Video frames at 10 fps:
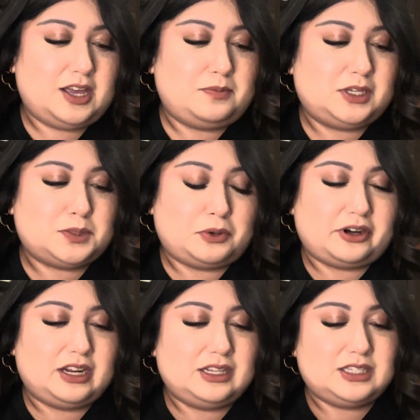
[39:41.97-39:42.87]

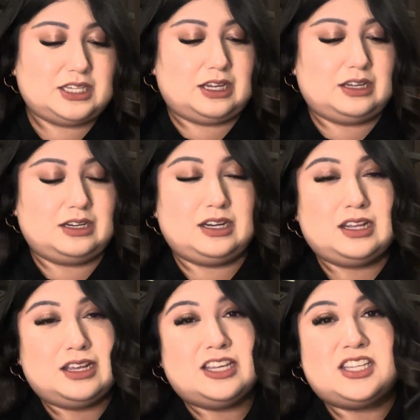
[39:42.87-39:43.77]
experience and
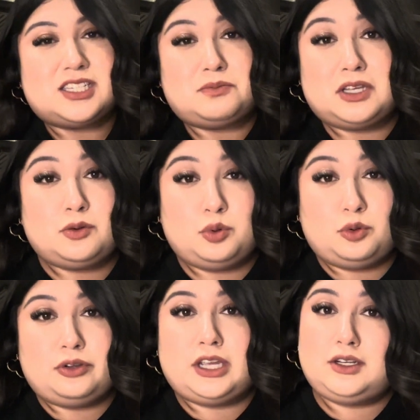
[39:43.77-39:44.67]
something
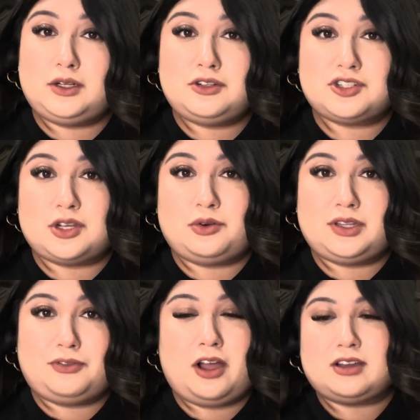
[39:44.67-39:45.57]
cool and new to show on
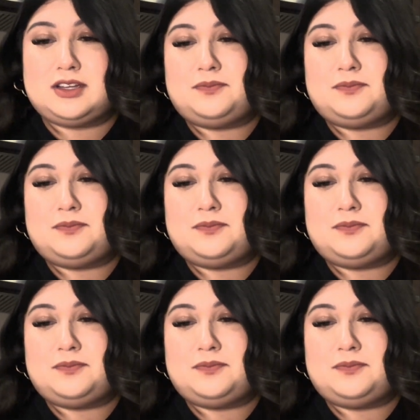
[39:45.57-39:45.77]
the vlog.